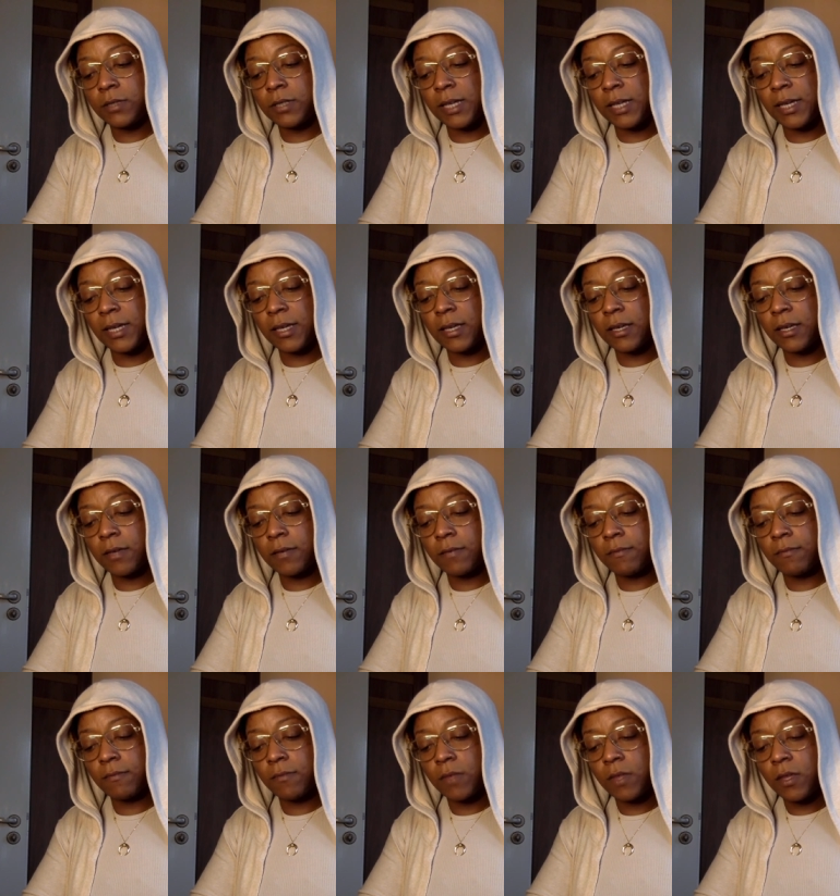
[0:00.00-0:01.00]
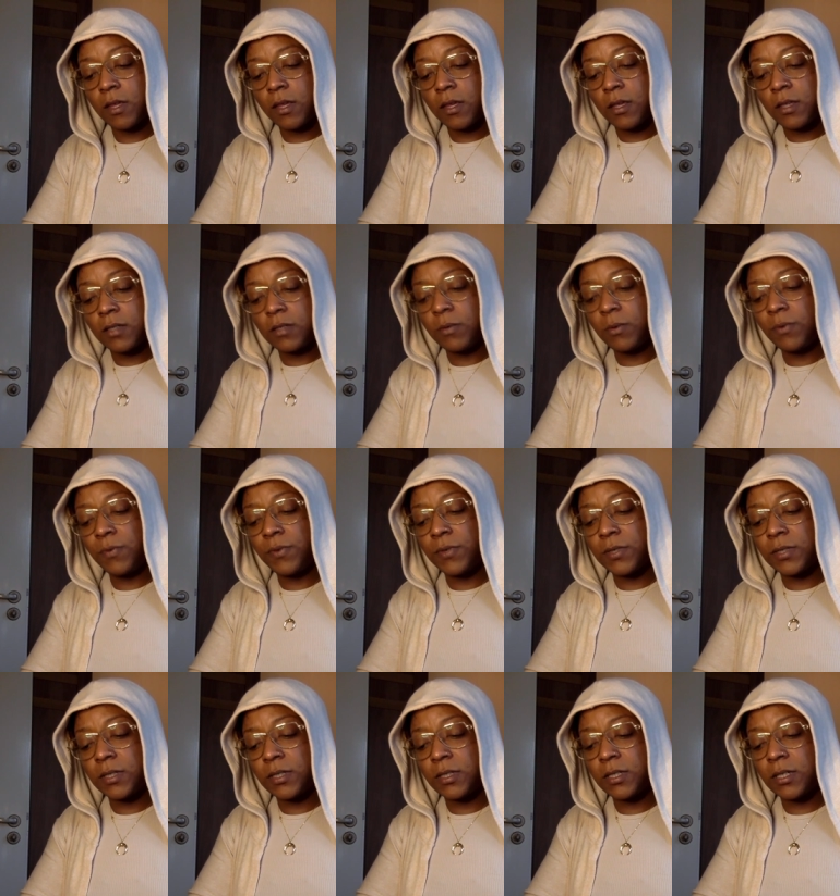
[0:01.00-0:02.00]
like someone
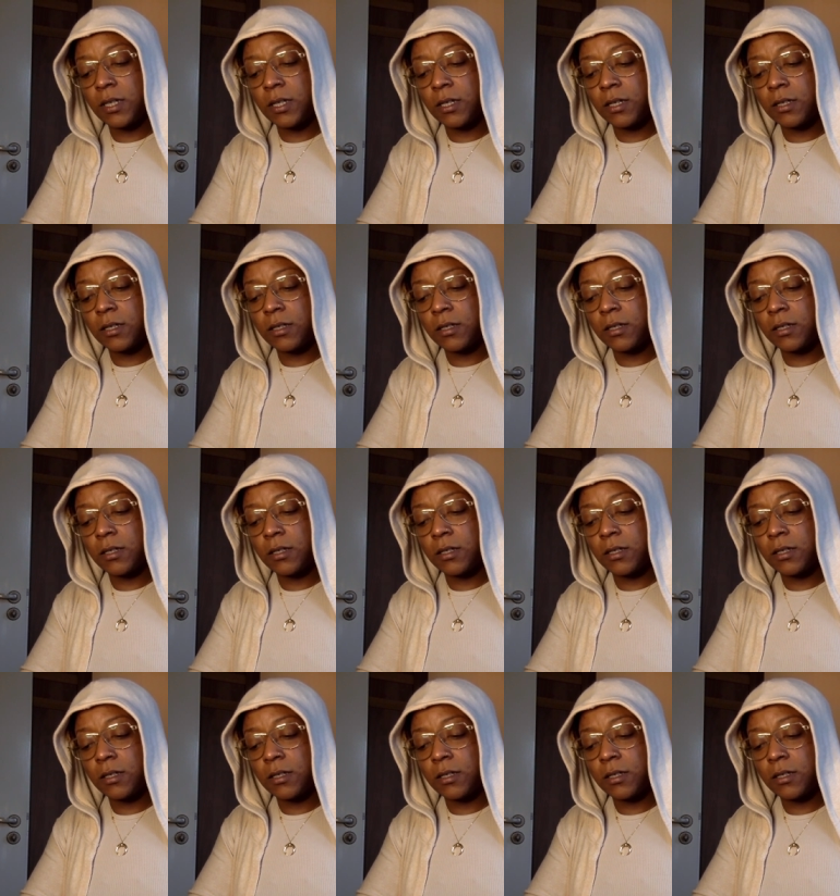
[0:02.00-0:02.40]
feels stuck.